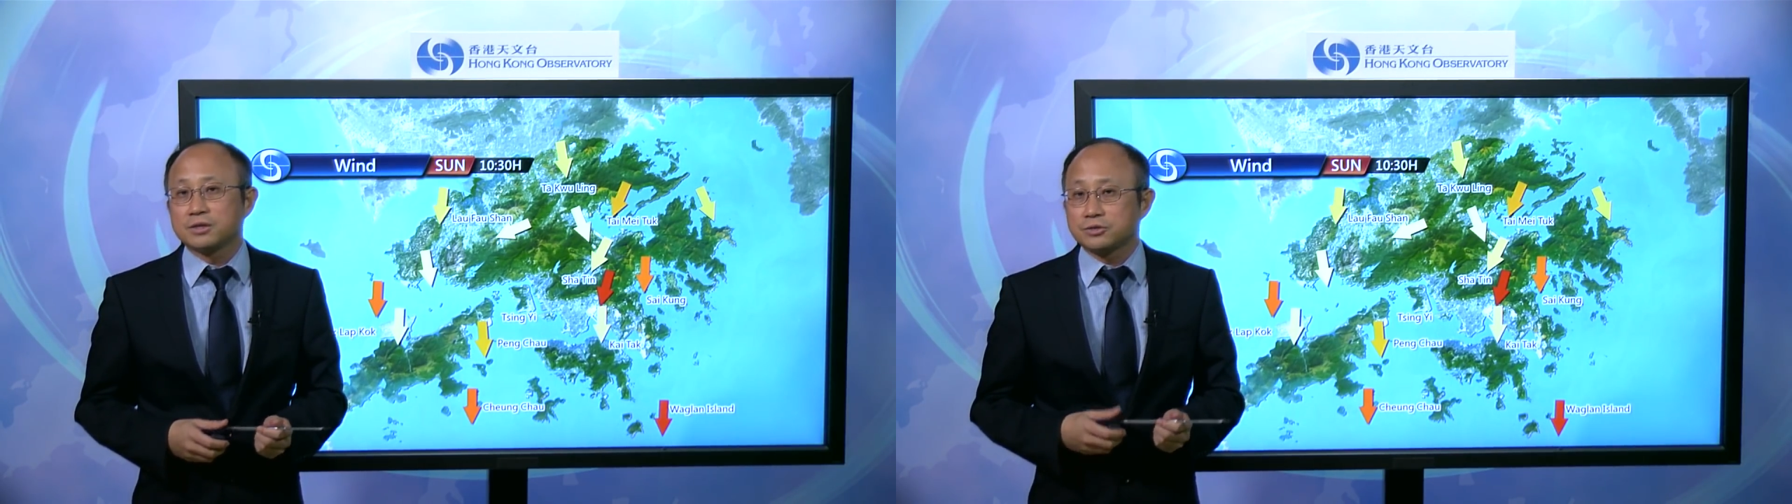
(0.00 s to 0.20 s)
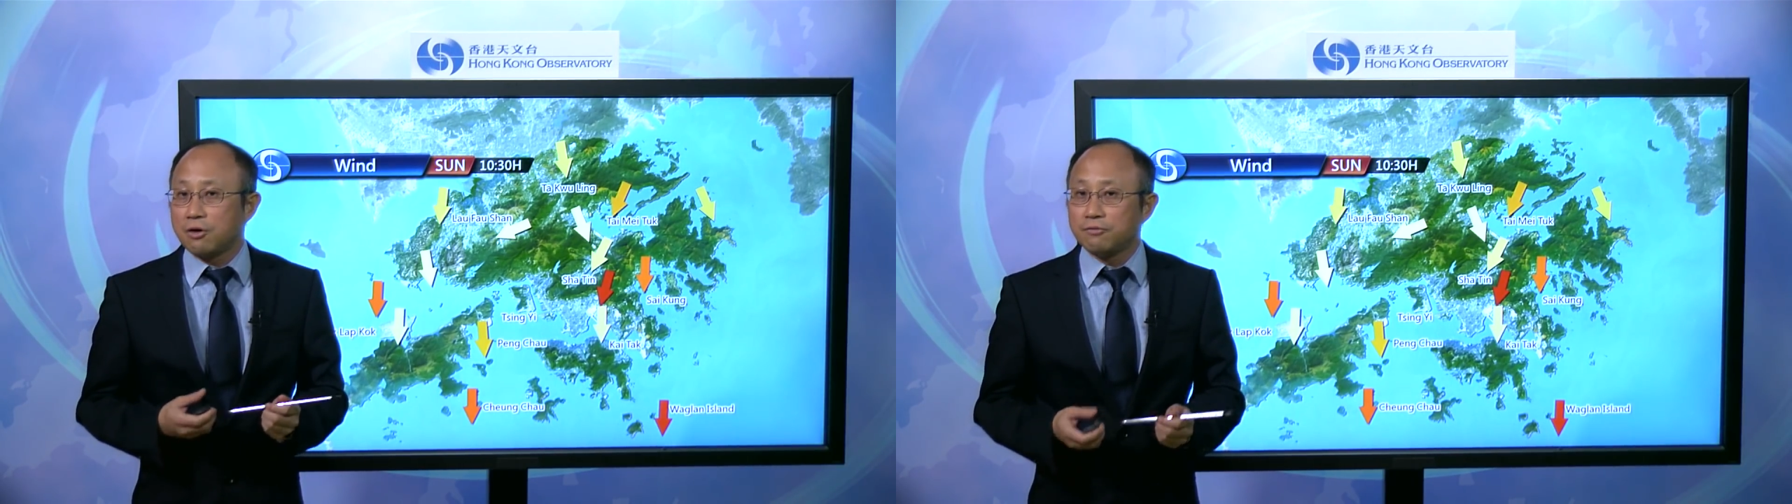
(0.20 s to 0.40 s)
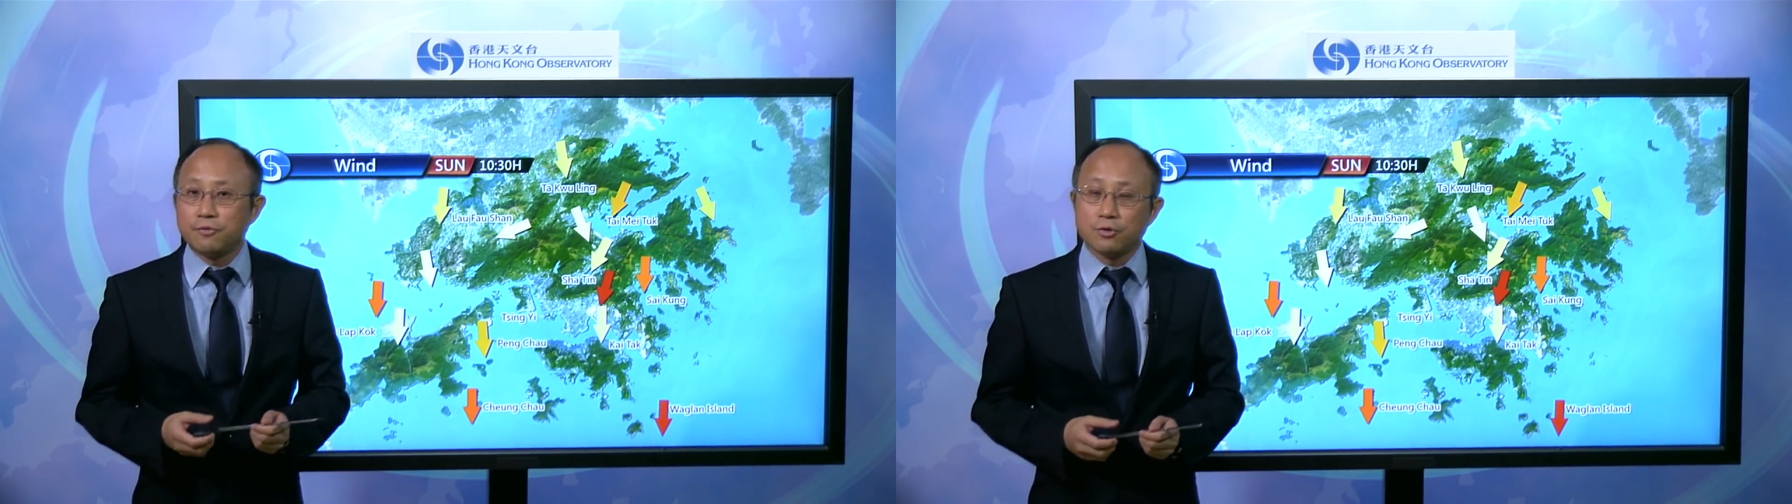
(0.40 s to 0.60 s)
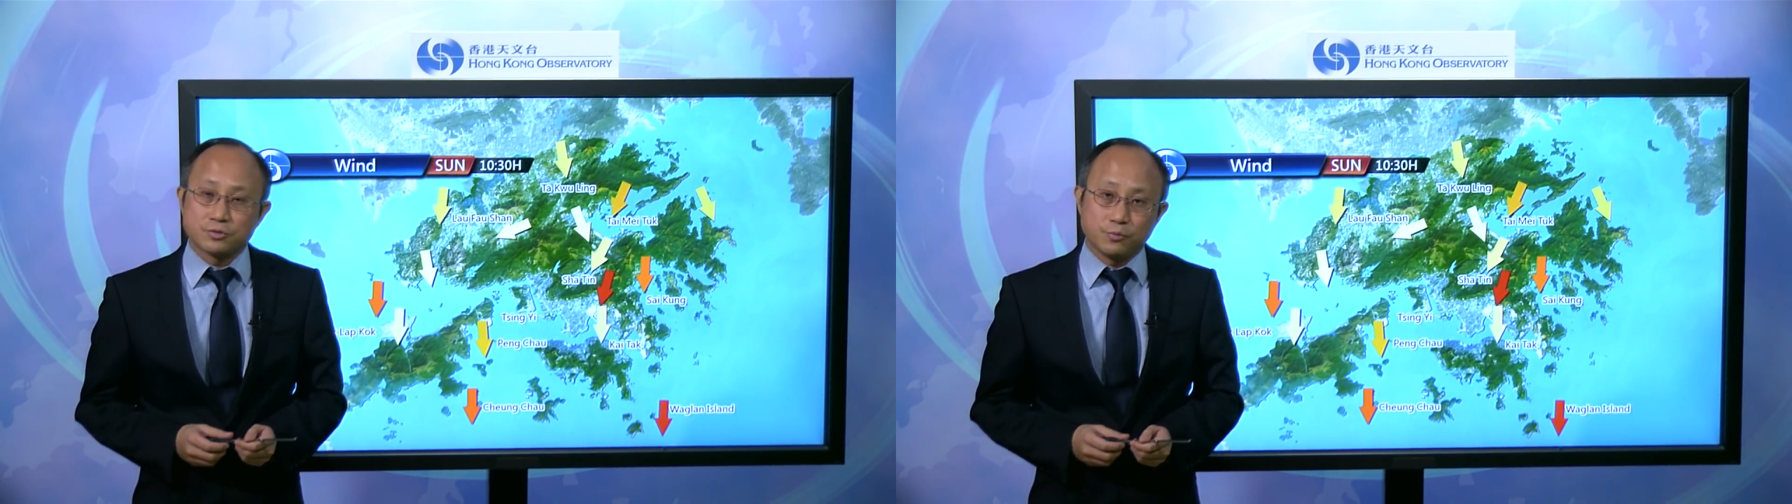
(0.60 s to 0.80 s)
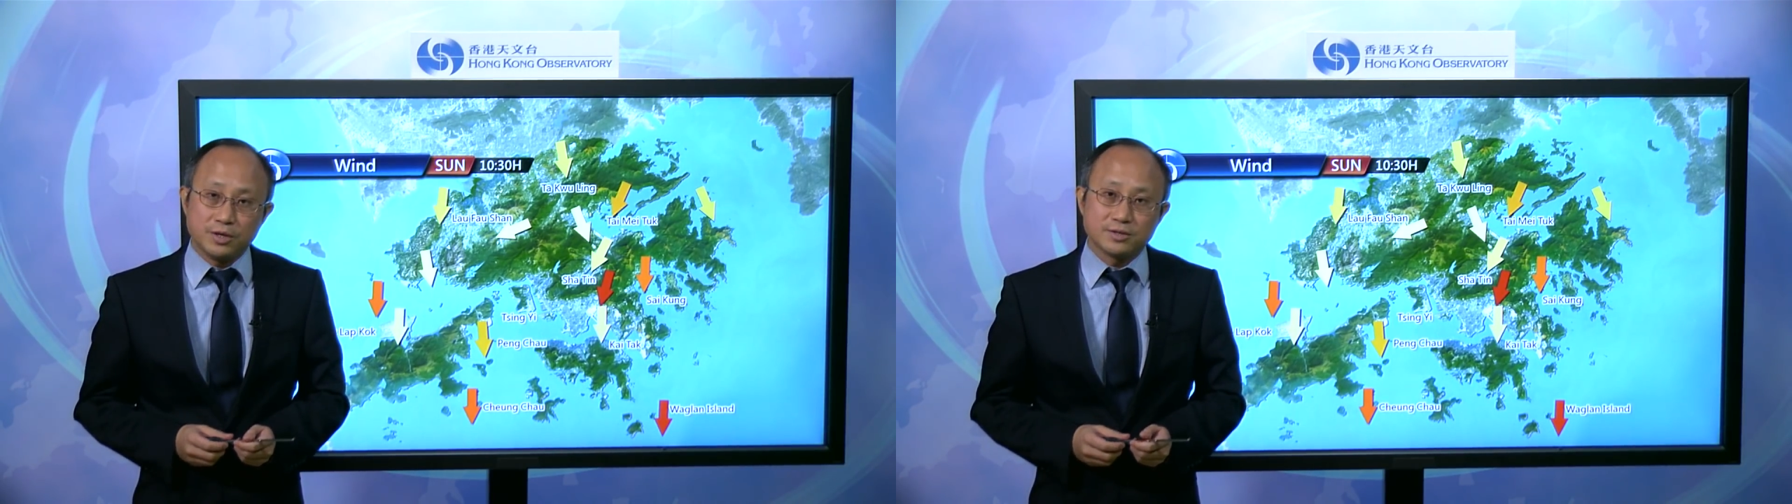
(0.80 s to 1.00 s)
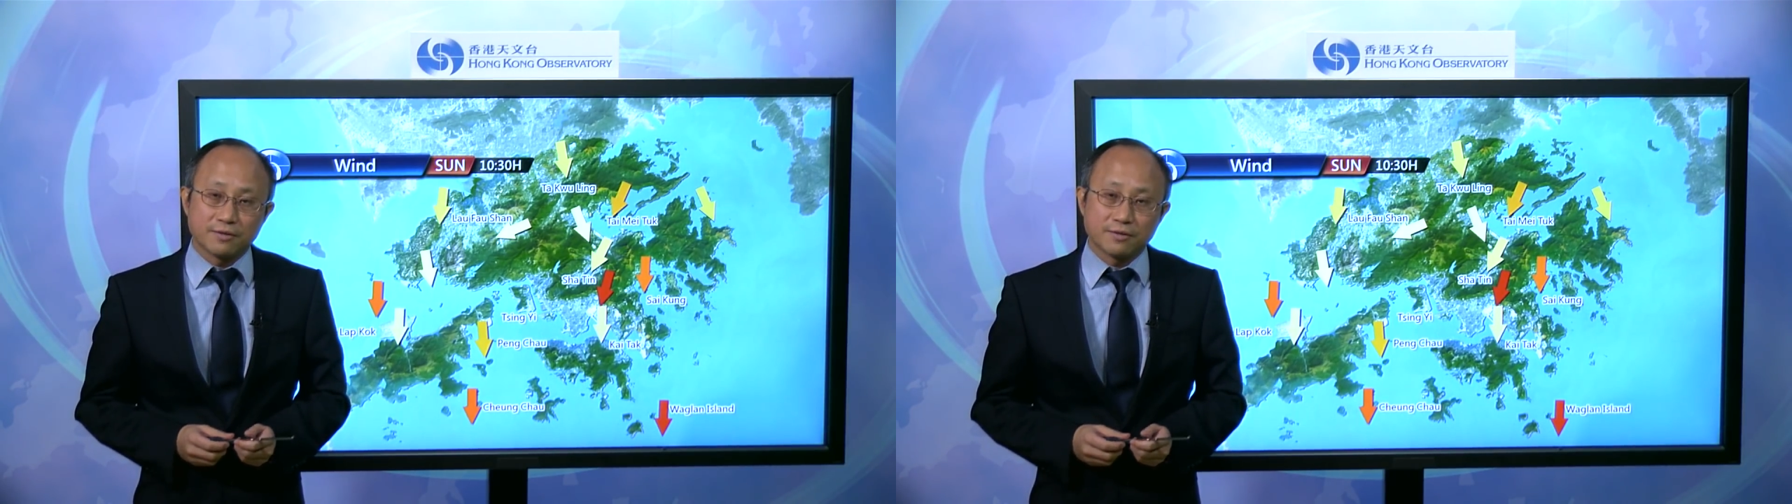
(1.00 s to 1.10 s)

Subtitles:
storm force winds